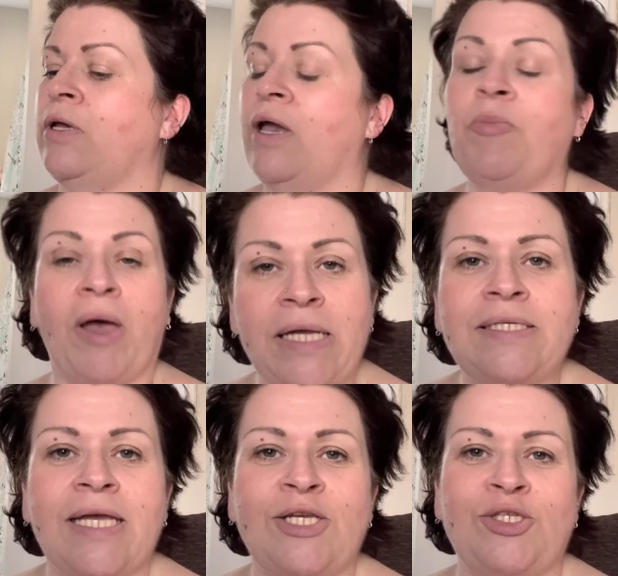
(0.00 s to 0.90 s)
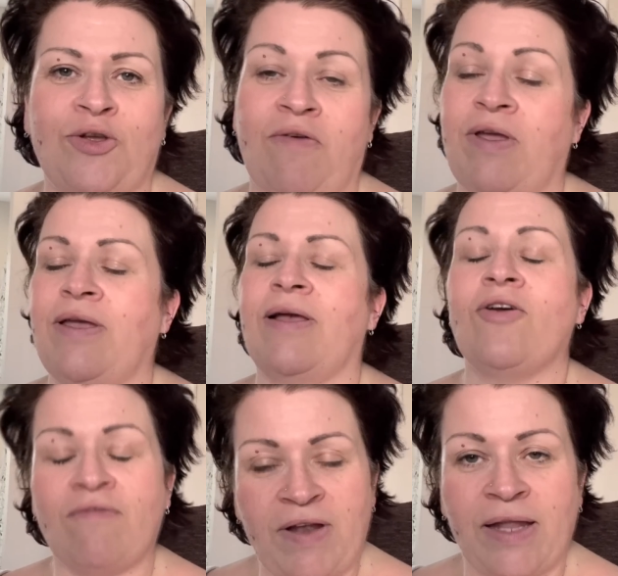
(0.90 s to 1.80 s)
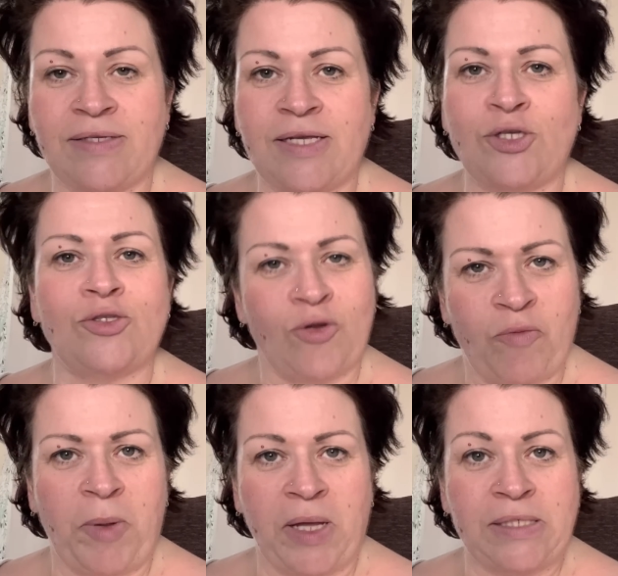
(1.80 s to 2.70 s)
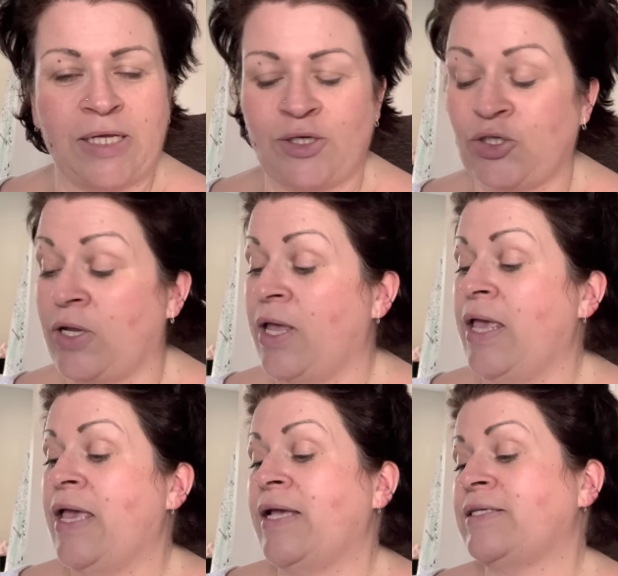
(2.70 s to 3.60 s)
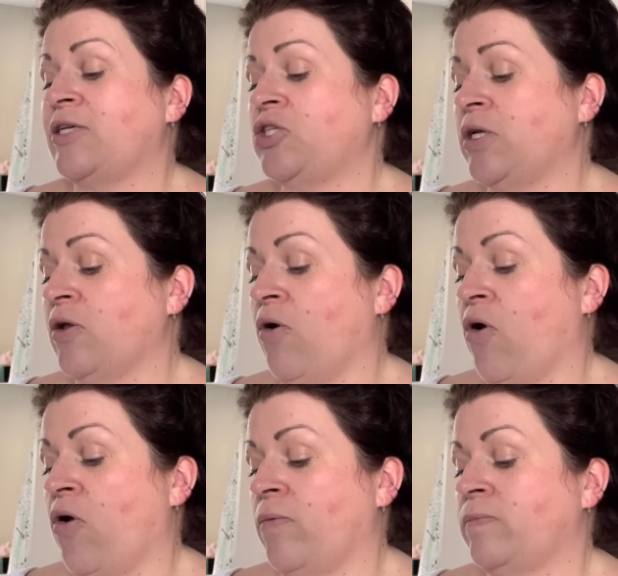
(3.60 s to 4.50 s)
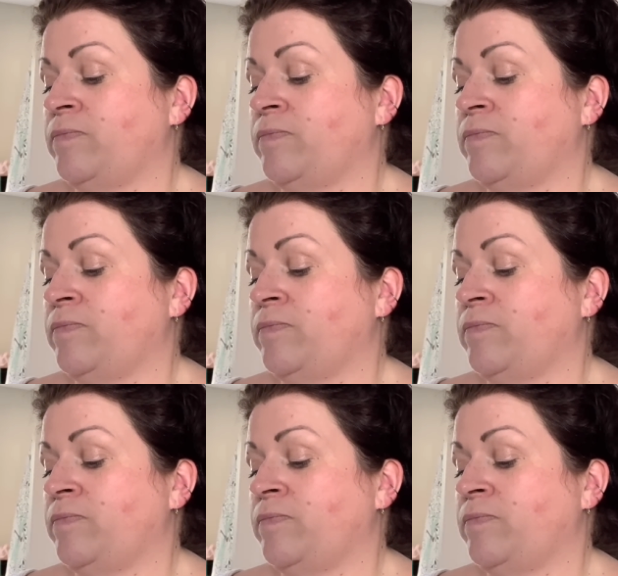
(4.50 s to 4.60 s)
A pie dish, sorry. I've got a flan dish, not pie dish. It's actually got